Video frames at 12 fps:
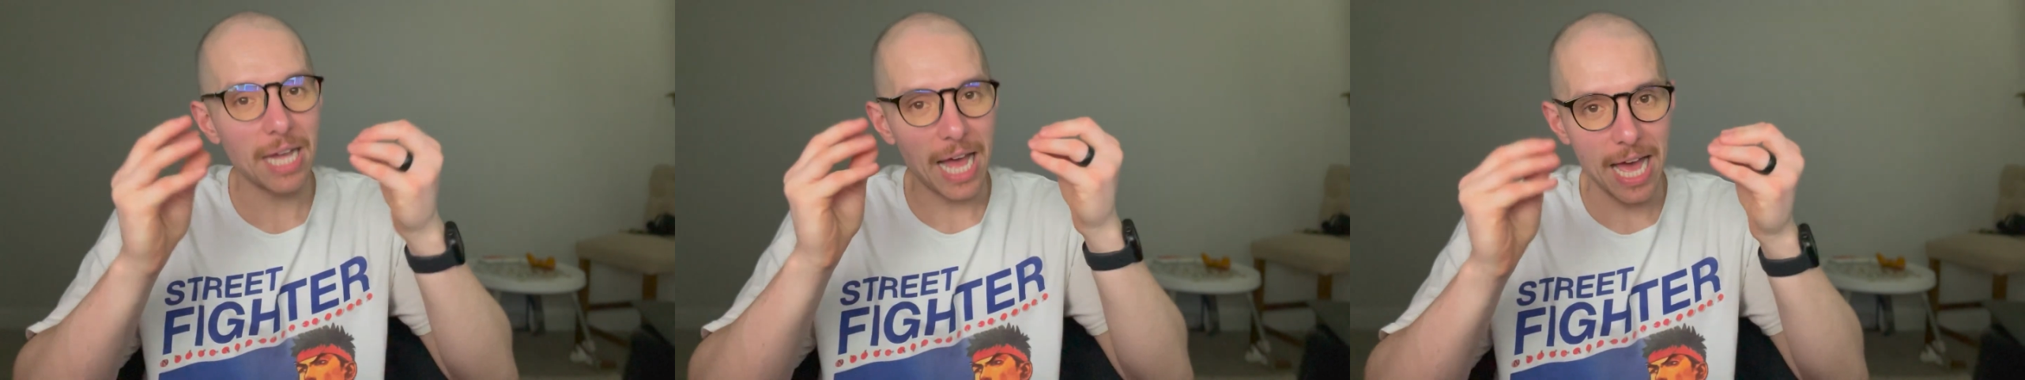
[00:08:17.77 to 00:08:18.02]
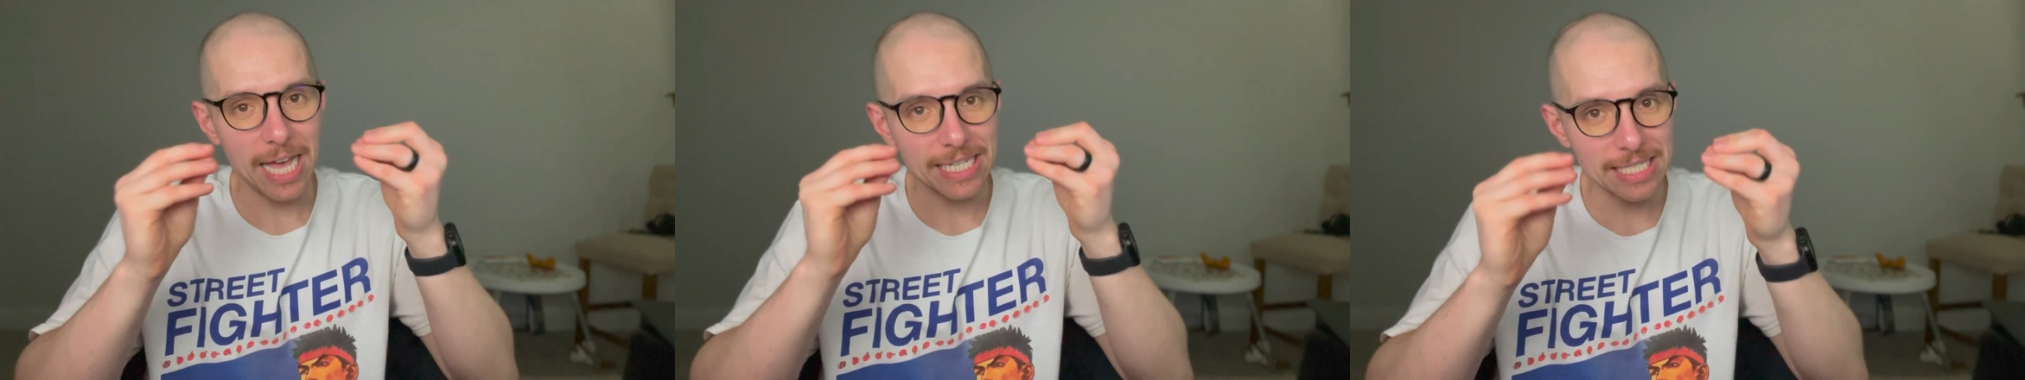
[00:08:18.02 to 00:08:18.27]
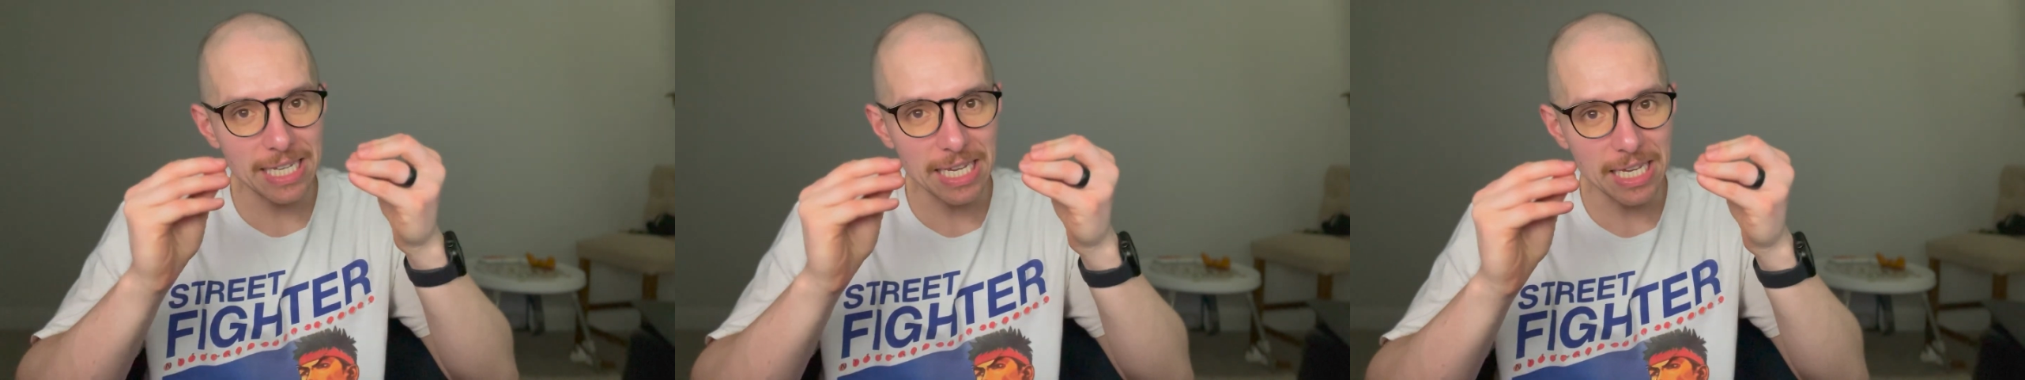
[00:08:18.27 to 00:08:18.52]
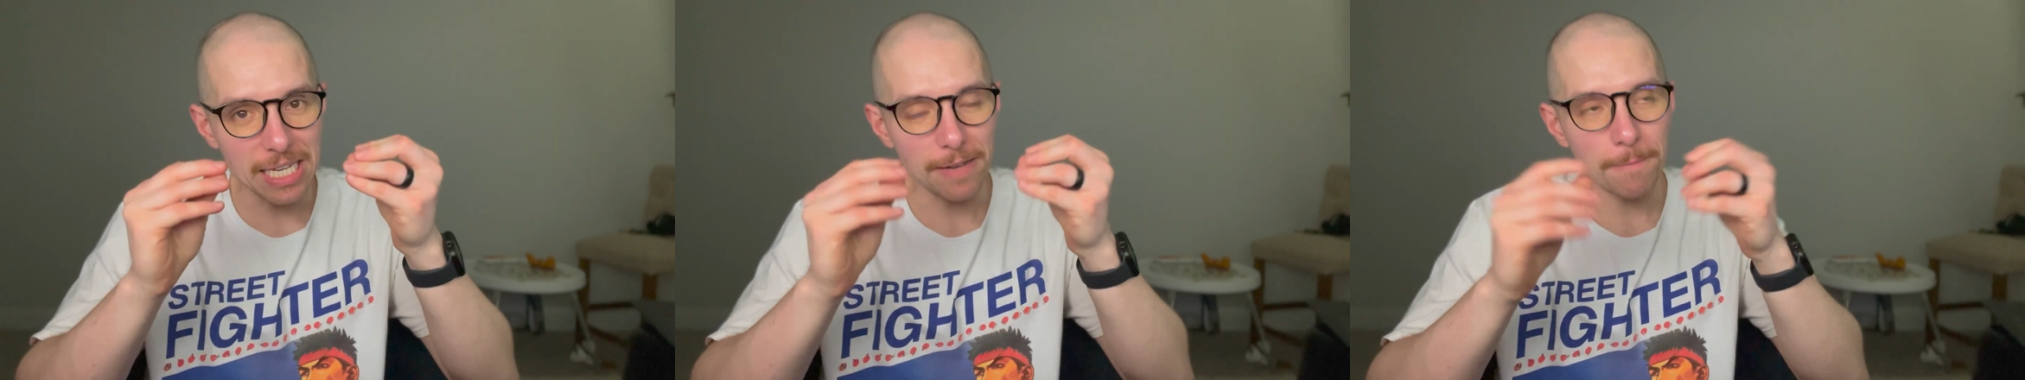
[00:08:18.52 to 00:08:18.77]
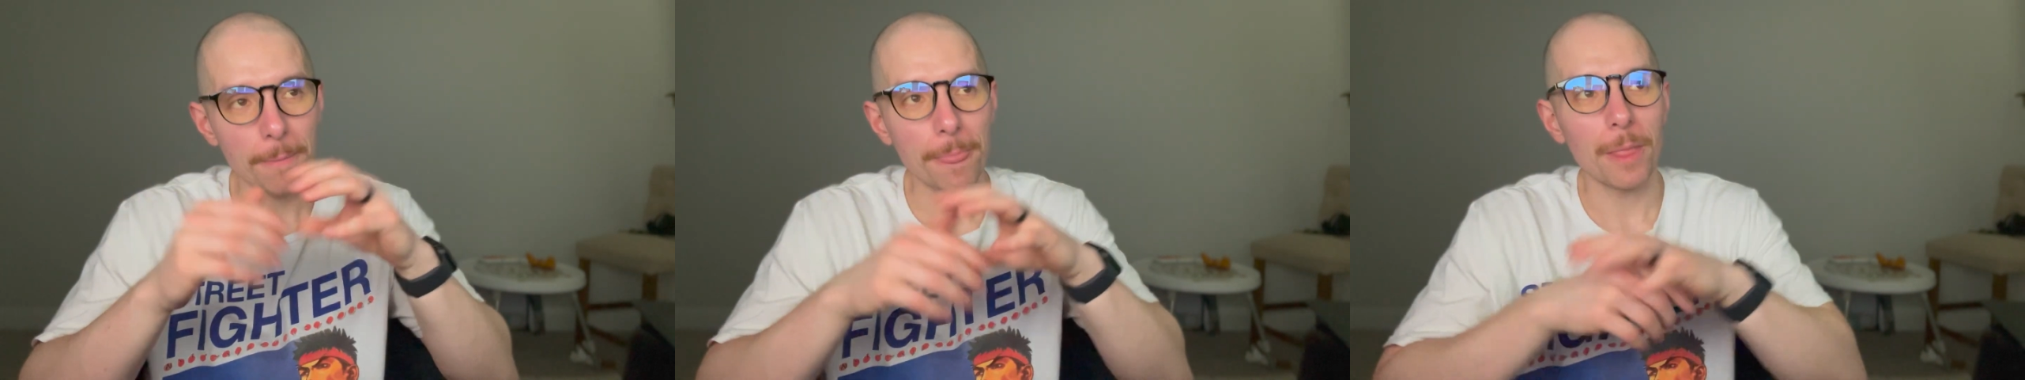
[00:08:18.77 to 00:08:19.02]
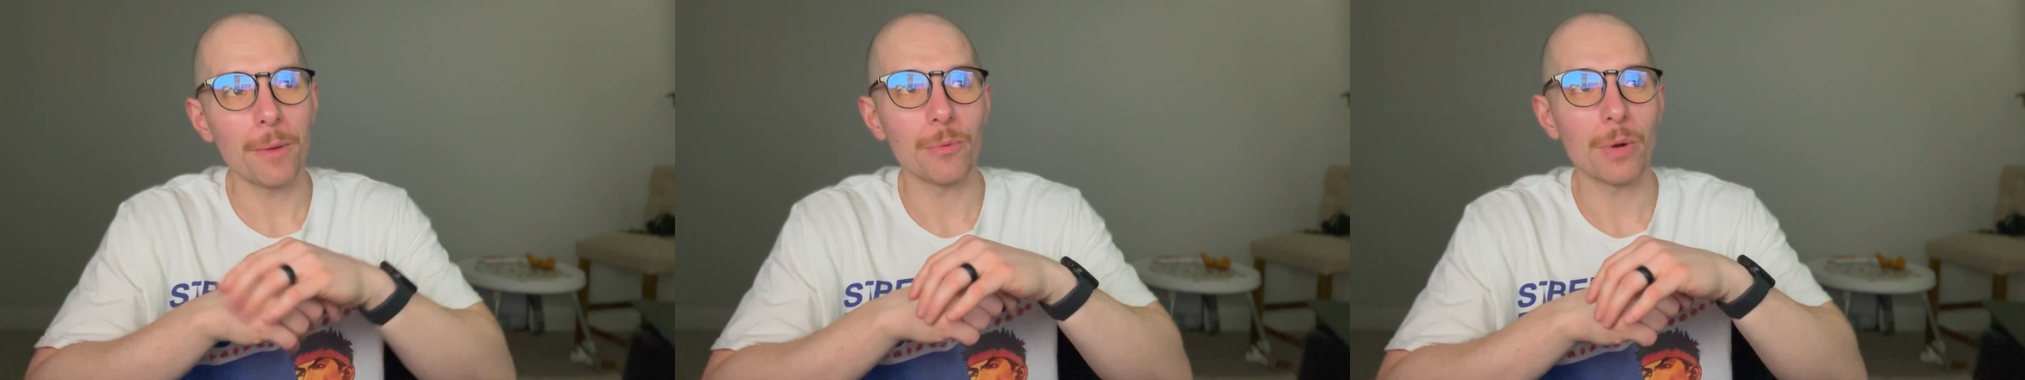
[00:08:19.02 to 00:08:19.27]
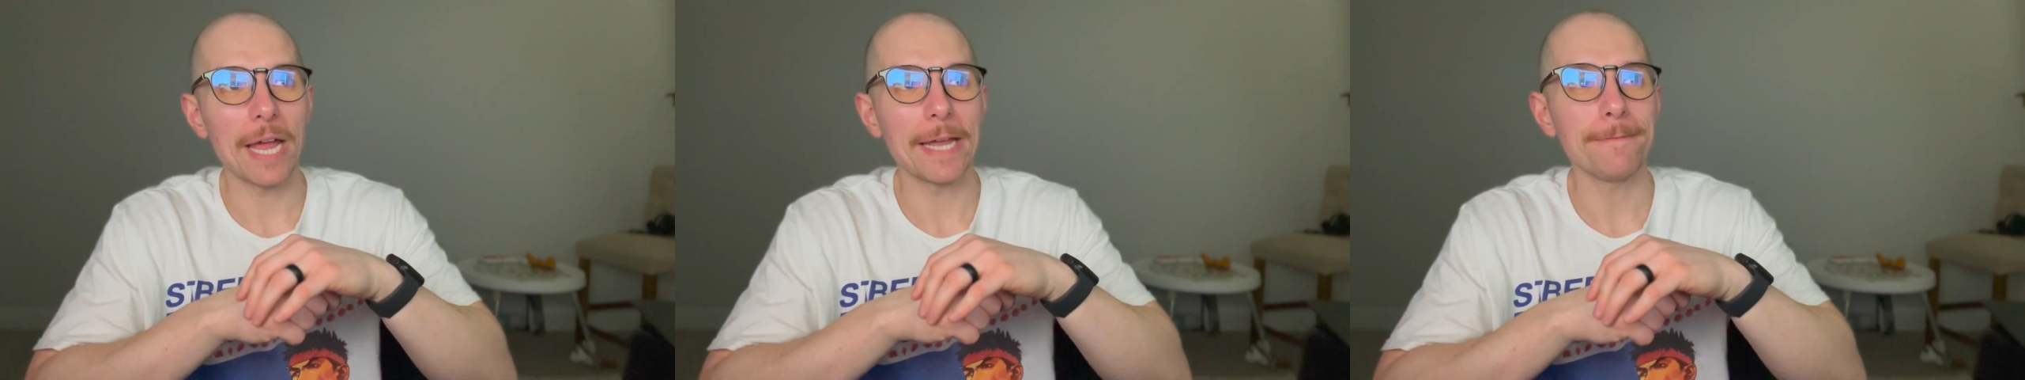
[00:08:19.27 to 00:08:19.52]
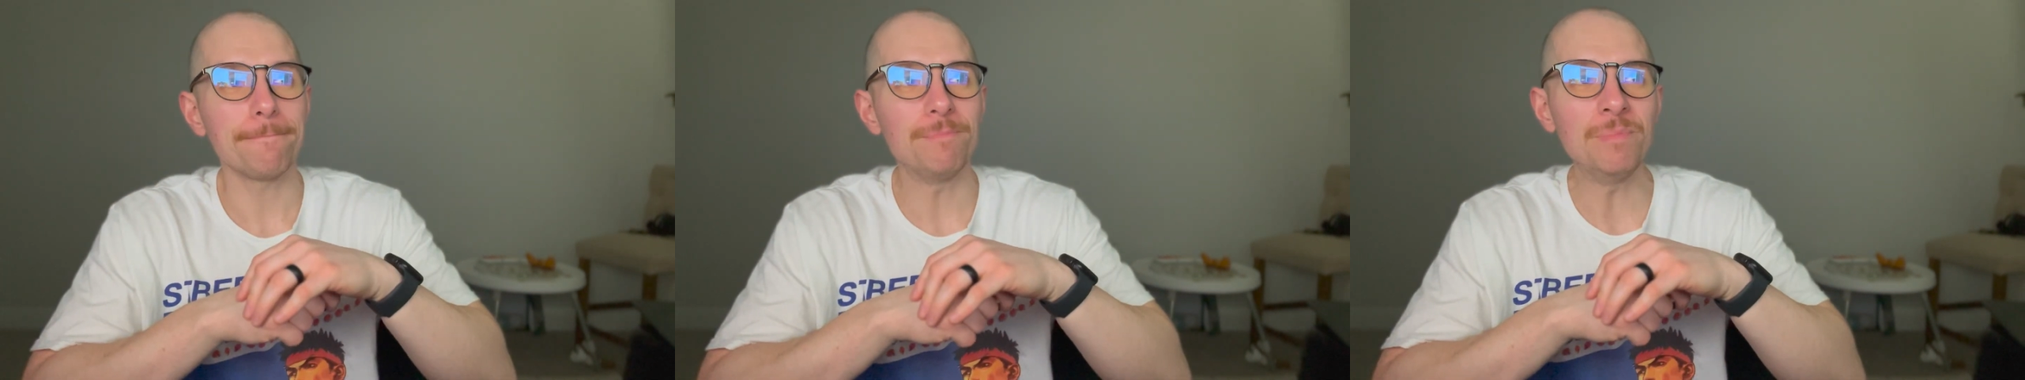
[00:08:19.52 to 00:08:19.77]
ID,
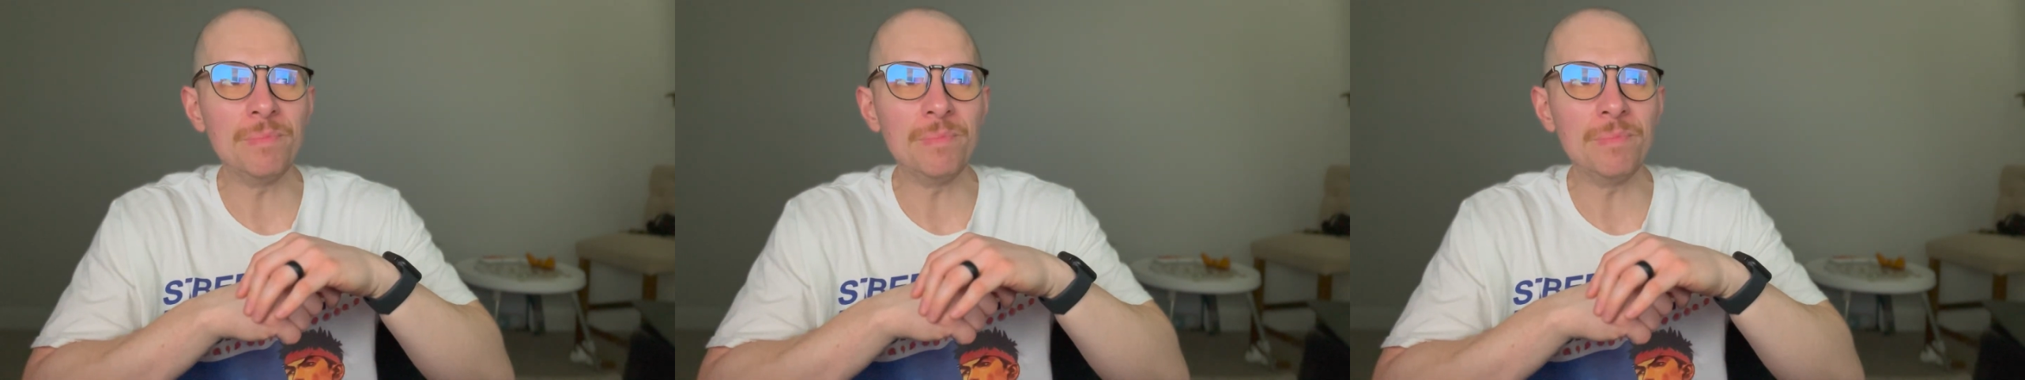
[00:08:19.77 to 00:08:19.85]
right?